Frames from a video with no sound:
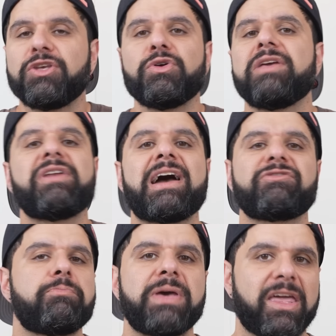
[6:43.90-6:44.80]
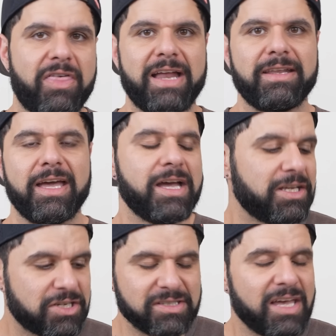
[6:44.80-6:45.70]
you don't even have to pick that day.
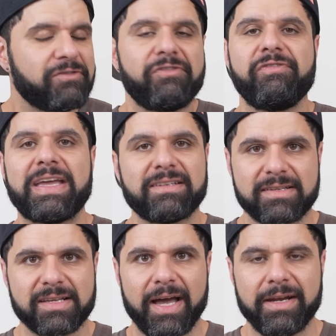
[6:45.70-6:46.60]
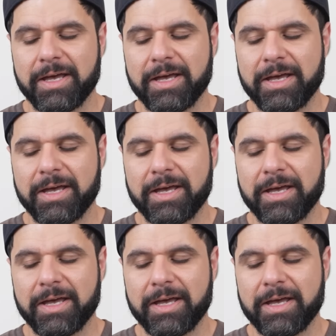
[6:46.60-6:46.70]
Just let fate decide.